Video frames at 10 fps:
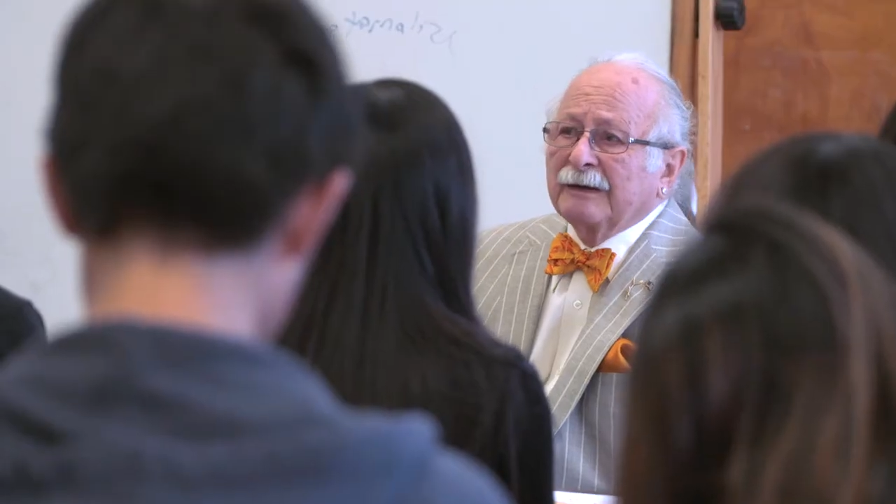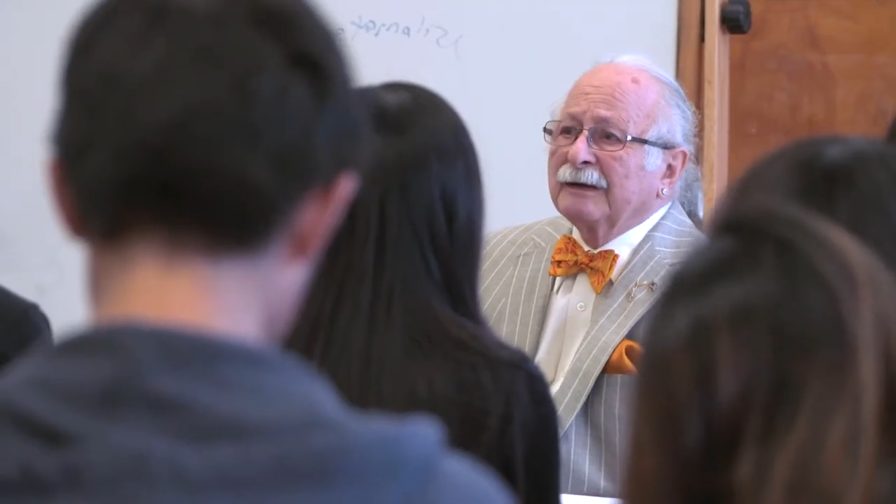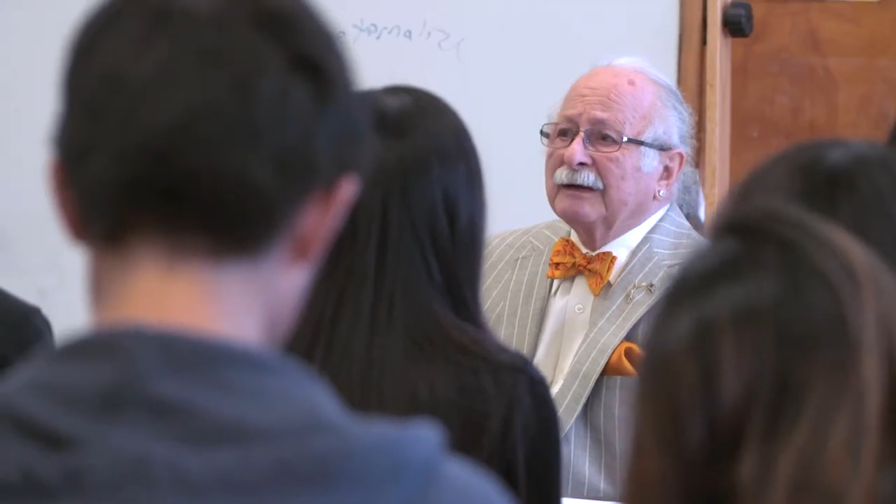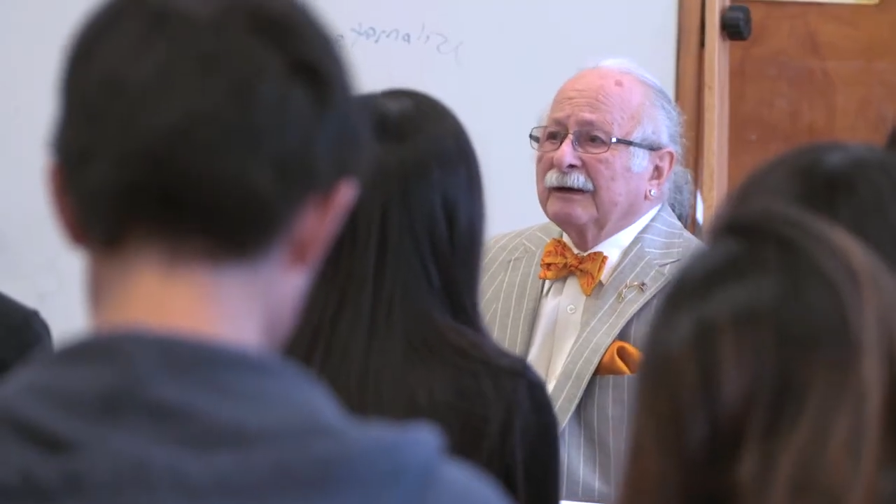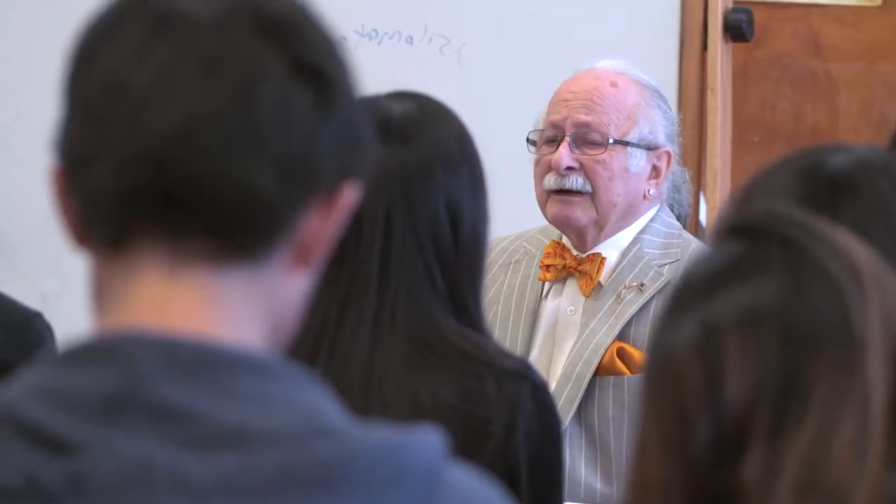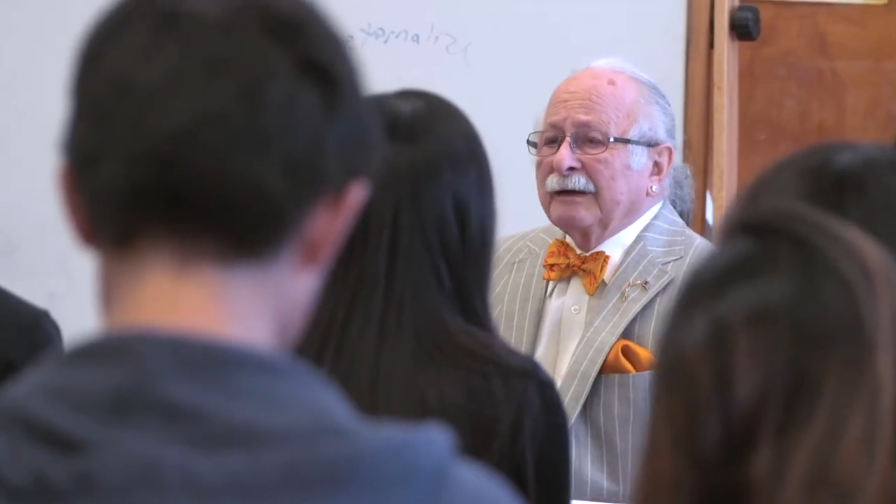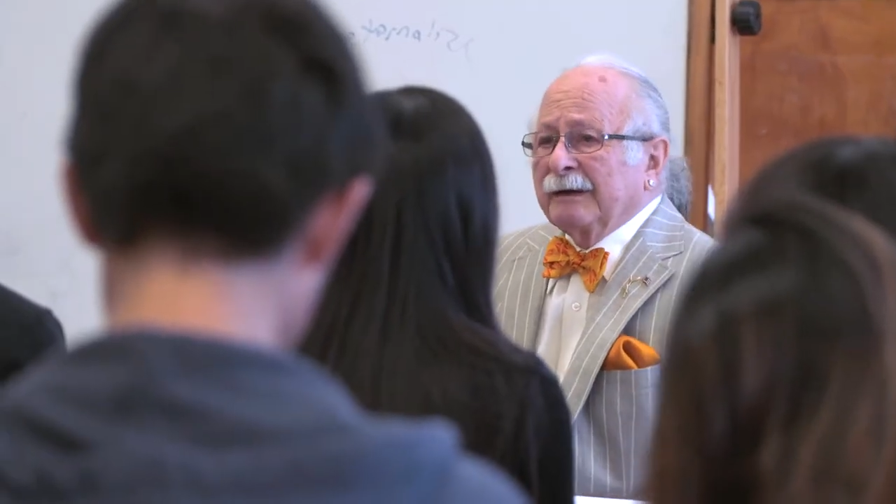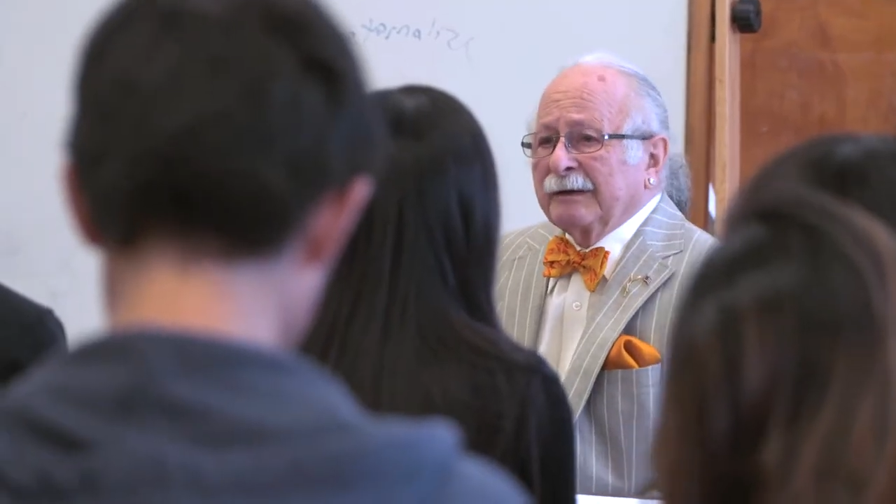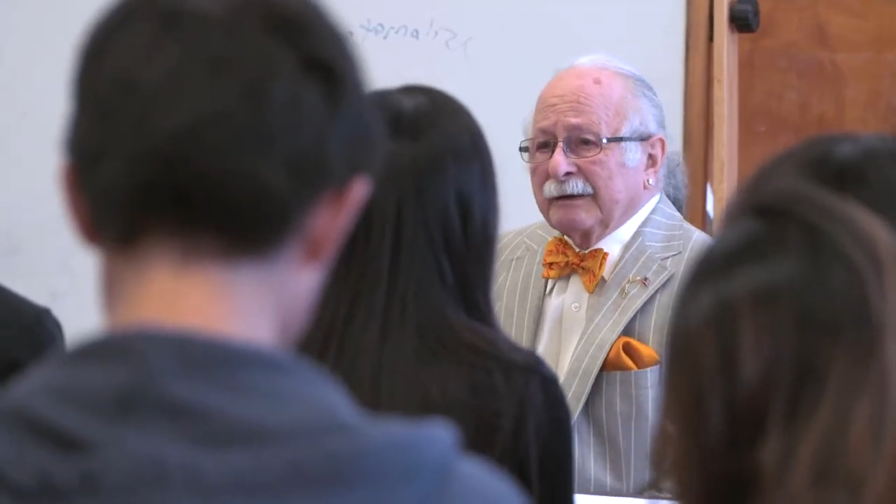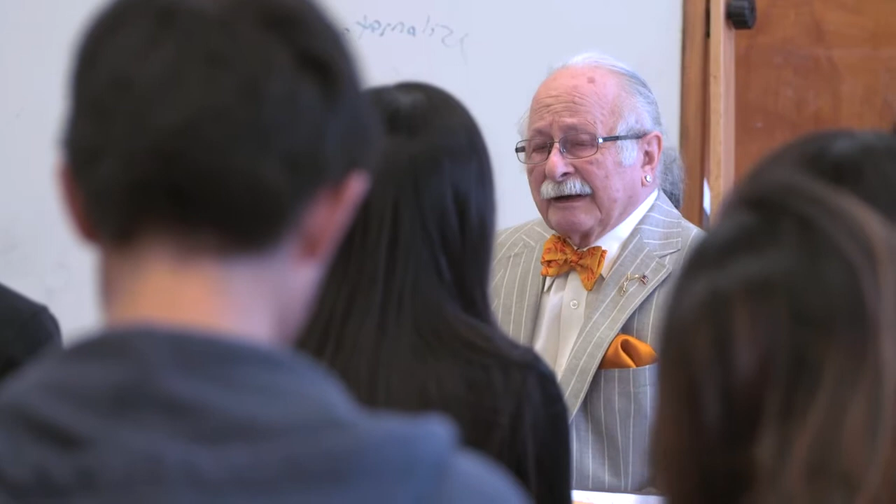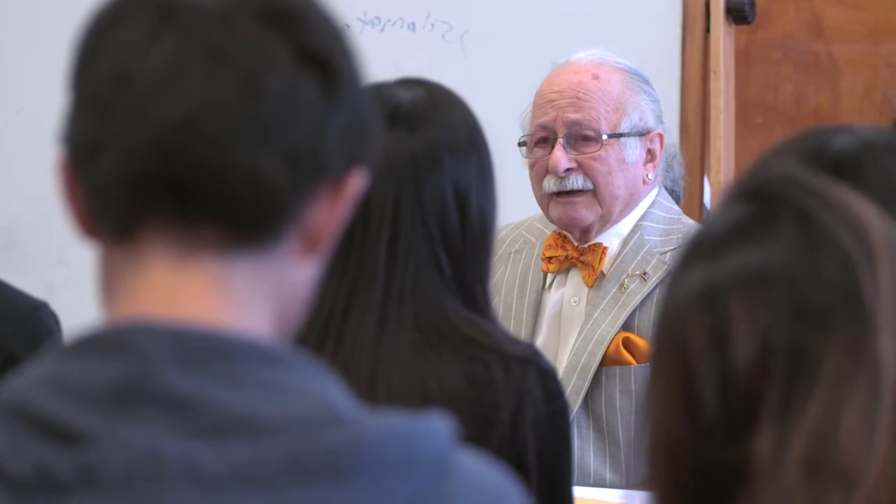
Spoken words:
at this point,